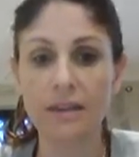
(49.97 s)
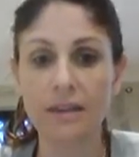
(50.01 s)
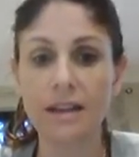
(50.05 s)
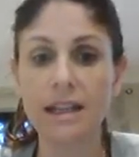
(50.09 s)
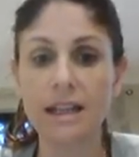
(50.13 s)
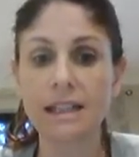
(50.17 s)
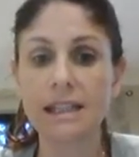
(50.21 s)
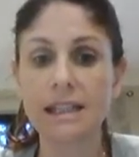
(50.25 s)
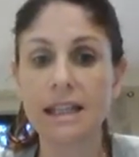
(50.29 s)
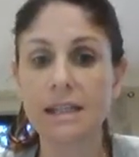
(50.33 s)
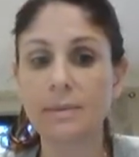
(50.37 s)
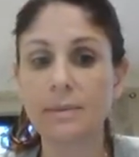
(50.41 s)

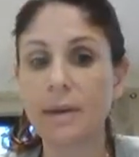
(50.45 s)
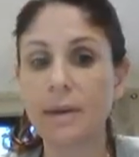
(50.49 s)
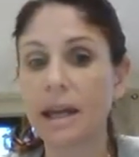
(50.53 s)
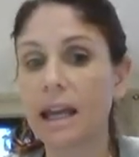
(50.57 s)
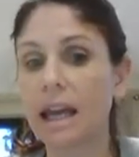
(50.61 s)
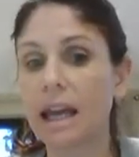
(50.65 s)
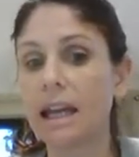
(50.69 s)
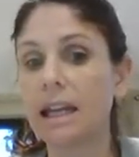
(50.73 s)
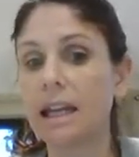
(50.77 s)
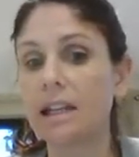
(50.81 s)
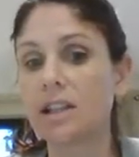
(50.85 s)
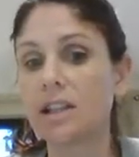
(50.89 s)
This says
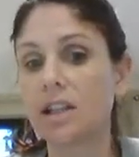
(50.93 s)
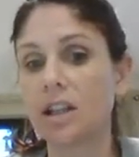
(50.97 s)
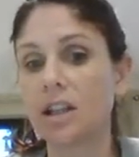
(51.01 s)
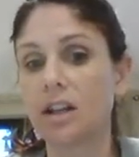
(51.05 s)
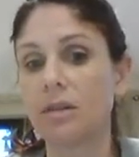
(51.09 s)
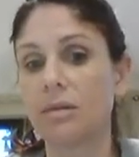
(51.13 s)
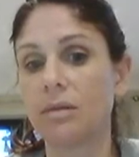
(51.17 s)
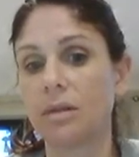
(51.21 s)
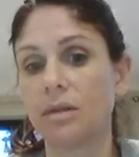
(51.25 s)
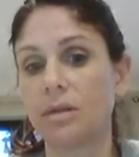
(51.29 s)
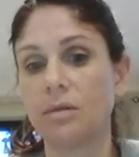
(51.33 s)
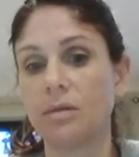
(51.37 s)
pick any
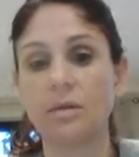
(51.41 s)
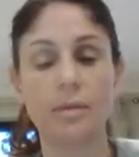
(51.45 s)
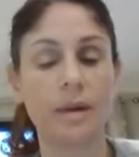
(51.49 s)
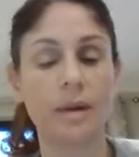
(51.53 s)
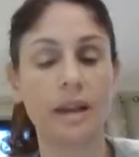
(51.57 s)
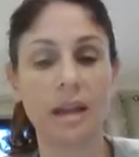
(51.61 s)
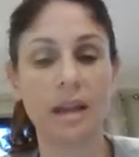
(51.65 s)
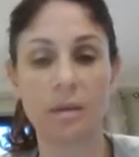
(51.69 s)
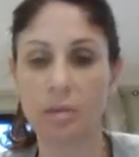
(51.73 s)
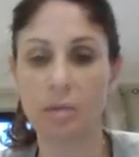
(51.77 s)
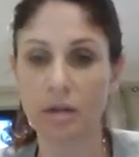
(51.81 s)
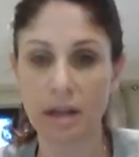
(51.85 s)
two and talk
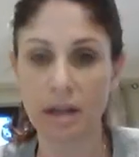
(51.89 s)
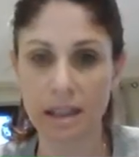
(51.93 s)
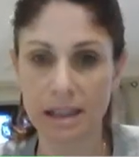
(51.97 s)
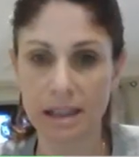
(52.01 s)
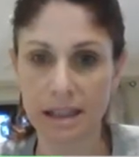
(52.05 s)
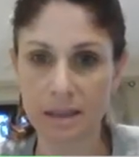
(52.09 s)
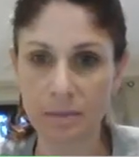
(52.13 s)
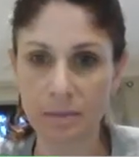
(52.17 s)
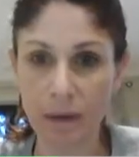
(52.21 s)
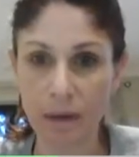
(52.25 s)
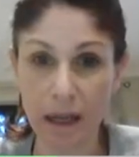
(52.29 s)
about their prices.